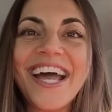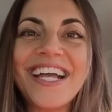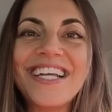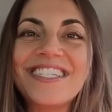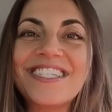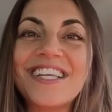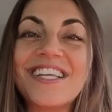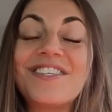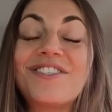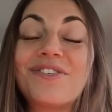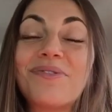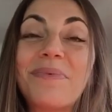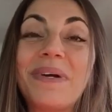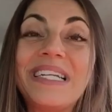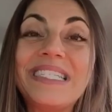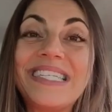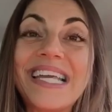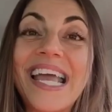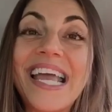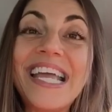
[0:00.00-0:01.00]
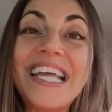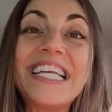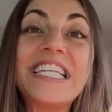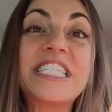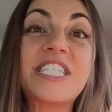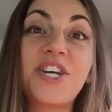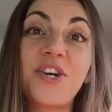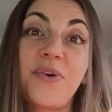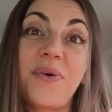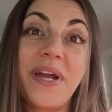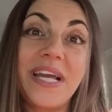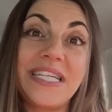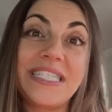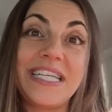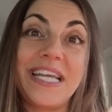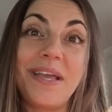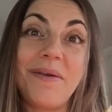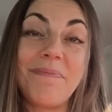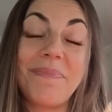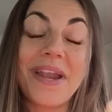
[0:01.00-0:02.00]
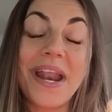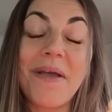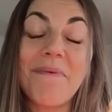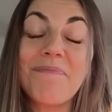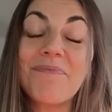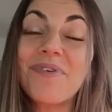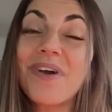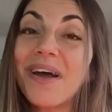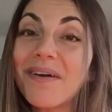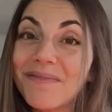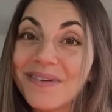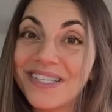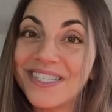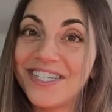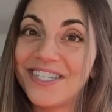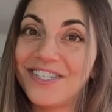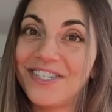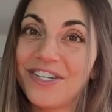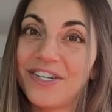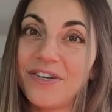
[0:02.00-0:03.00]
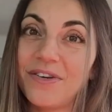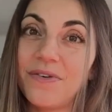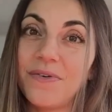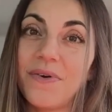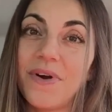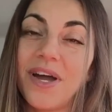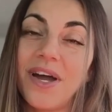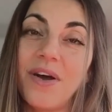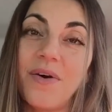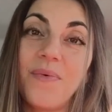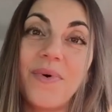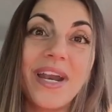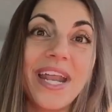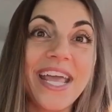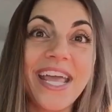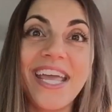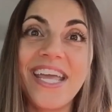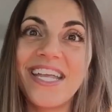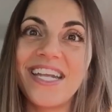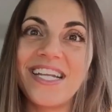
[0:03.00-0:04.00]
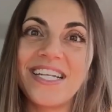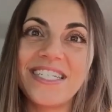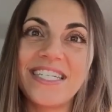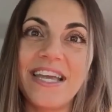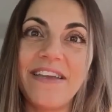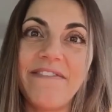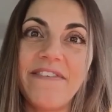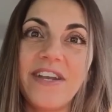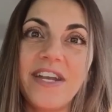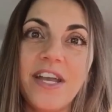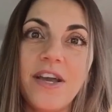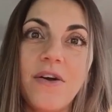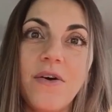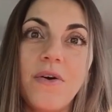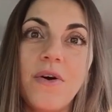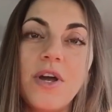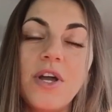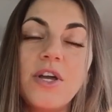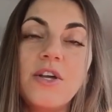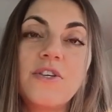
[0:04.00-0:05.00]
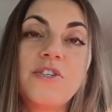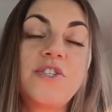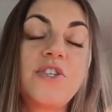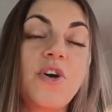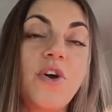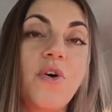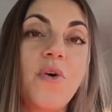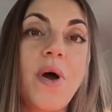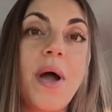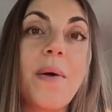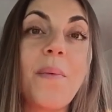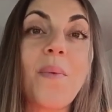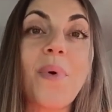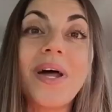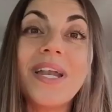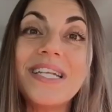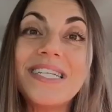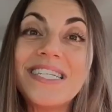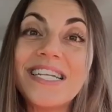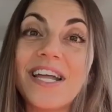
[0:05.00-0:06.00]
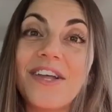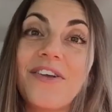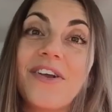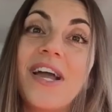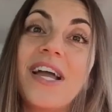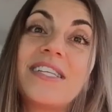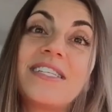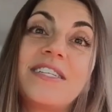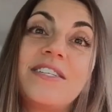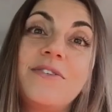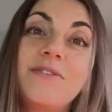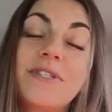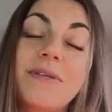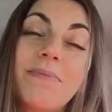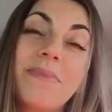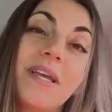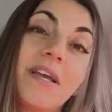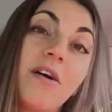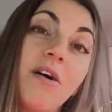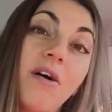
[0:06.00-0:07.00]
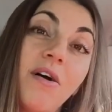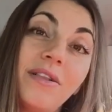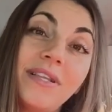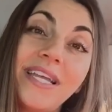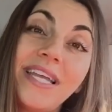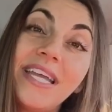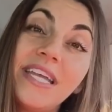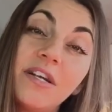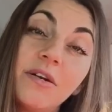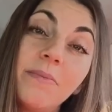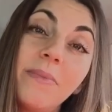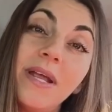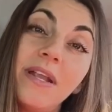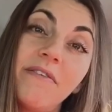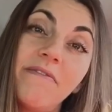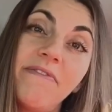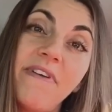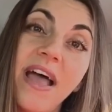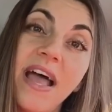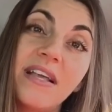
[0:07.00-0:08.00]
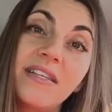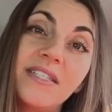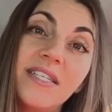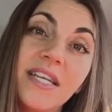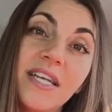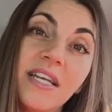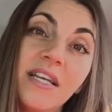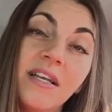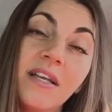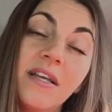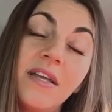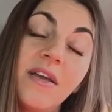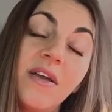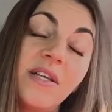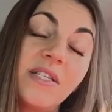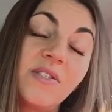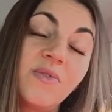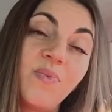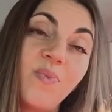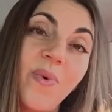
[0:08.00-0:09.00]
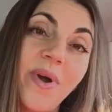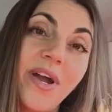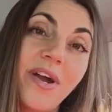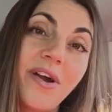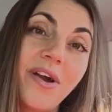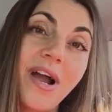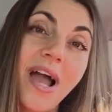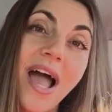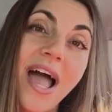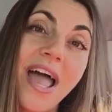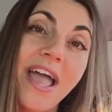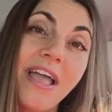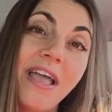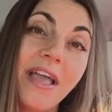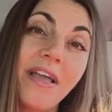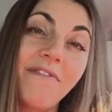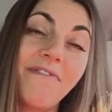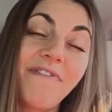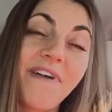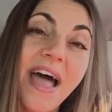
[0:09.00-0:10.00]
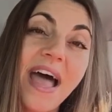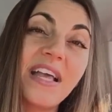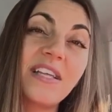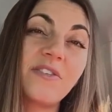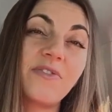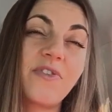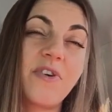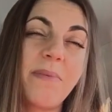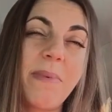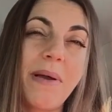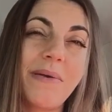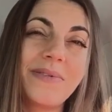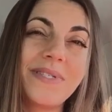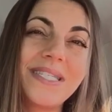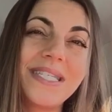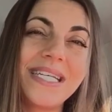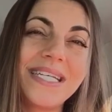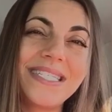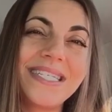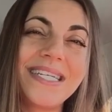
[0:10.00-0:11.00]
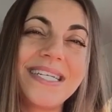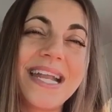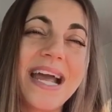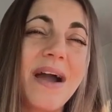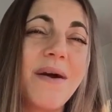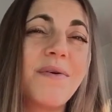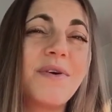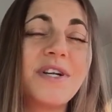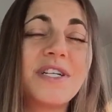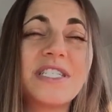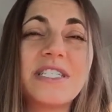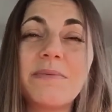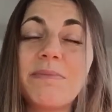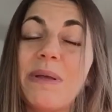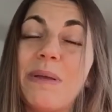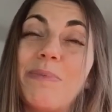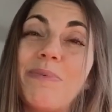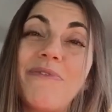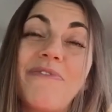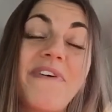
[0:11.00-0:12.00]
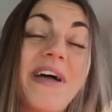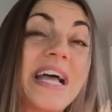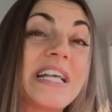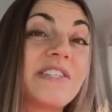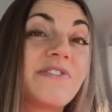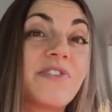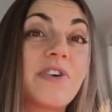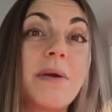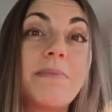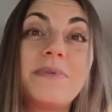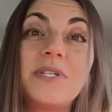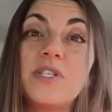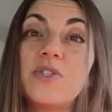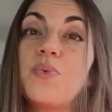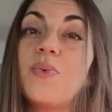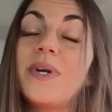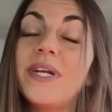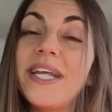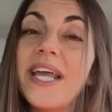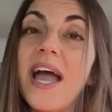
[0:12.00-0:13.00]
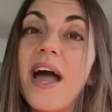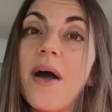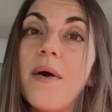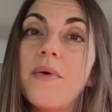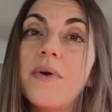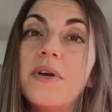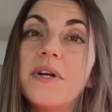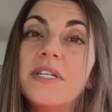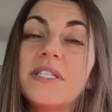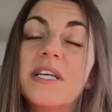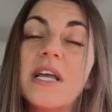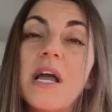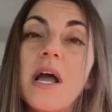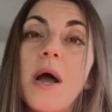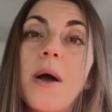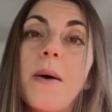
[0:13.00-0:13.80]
guys, so my day is crazy, but I promise to do what I eat in a day video. So I wanted to tell you guys I do something called intermittent fasting. It's where I fast for about 16 hours. Some people fast for up to 20 hours,